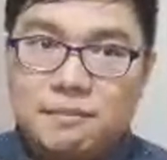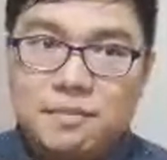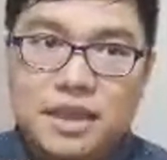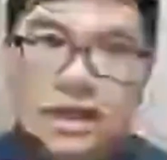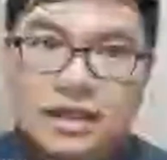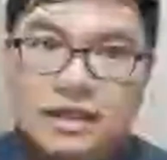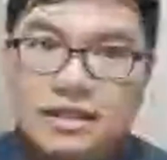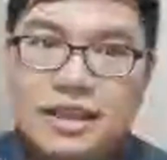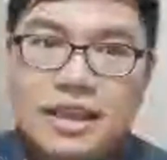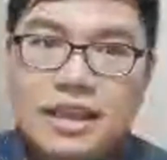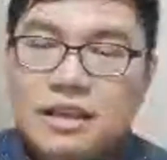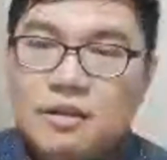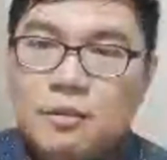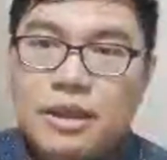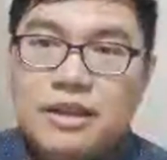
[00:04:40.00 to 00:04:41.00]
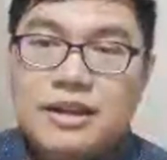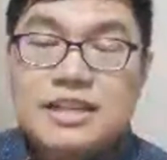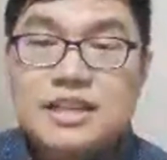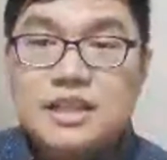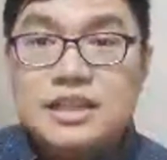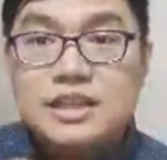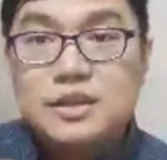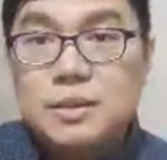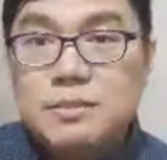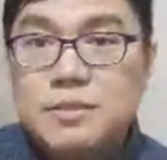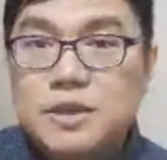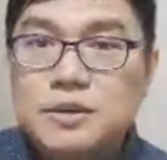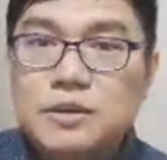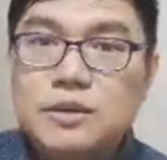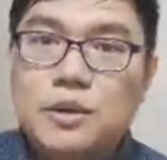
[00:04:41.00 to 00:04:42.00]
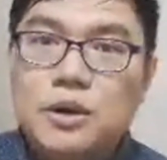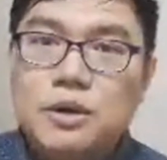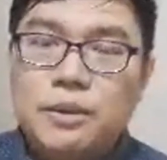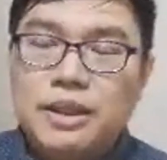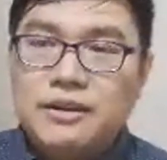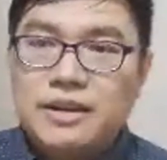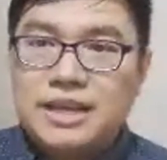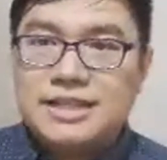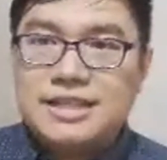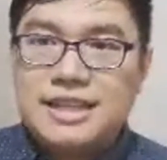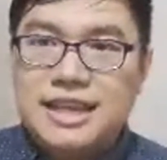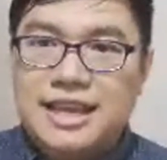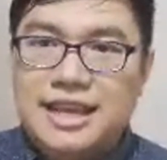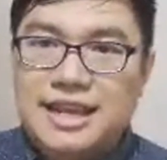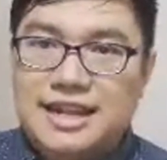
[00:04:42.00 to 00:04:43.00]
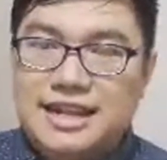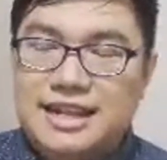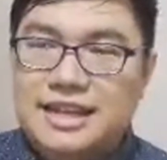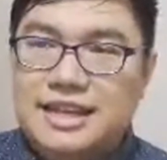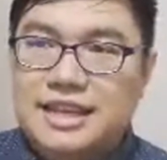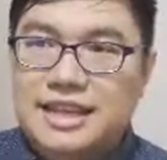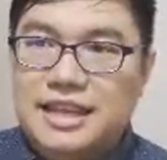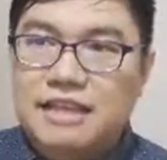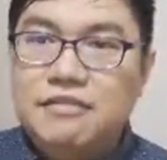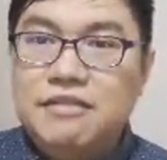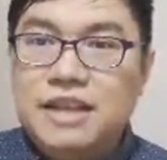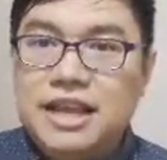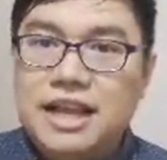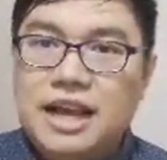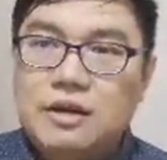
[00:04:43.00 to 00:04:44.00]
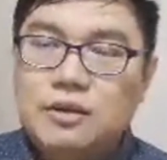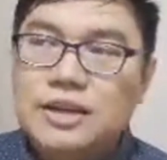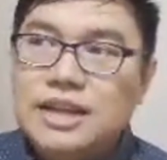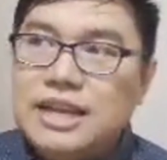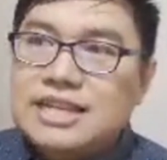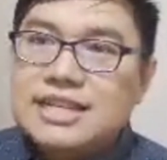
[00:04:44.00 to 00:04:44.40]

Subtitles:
in whether it's in swimsuit or whether it's in the evening gown,